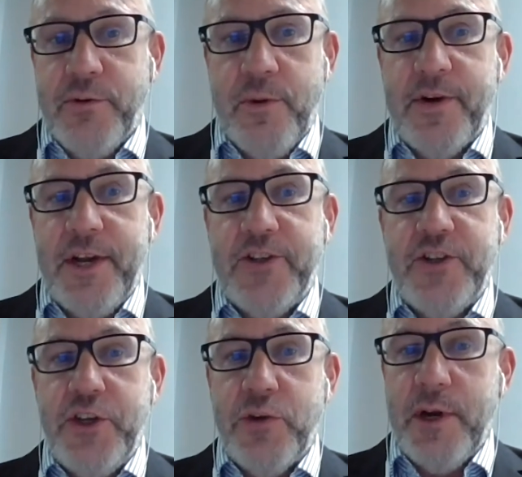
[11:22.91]
where
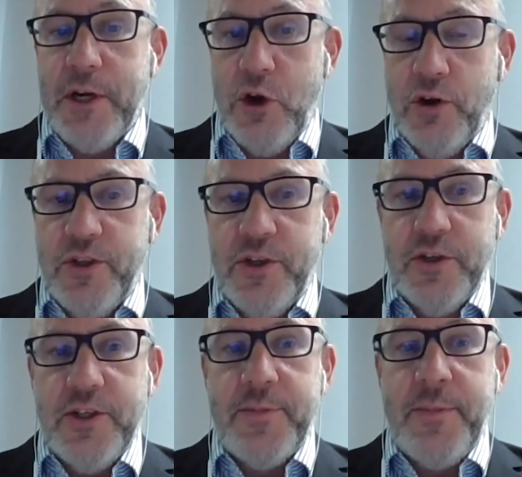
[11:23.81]
potentially you might look
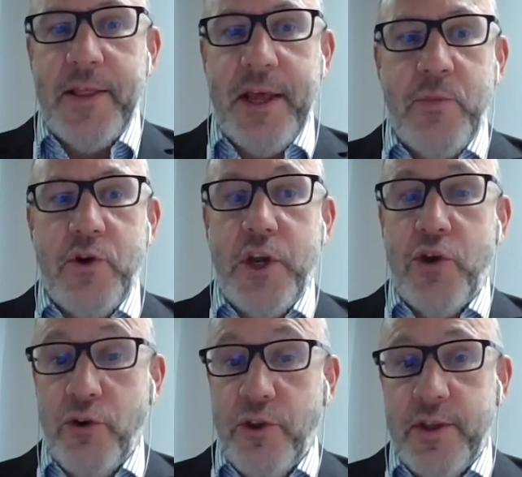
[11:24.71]
to spend that money
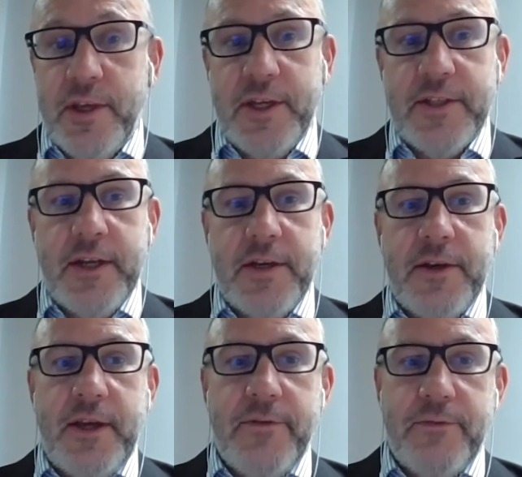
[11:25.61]
on other things like
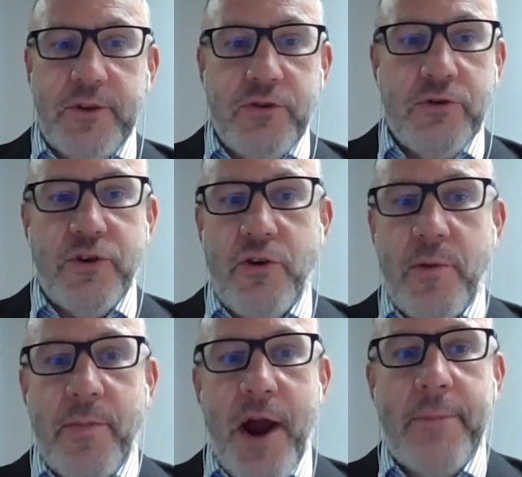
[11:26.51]
infrastructure
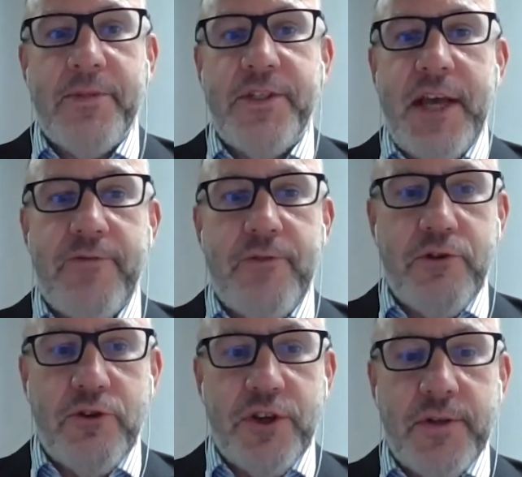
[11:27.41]
or perhaps debt
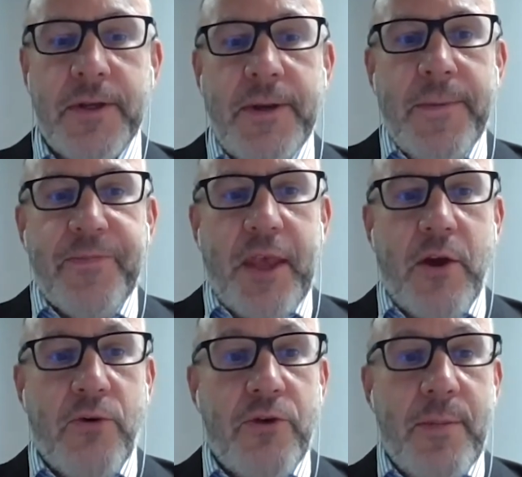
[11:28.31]
reduction or other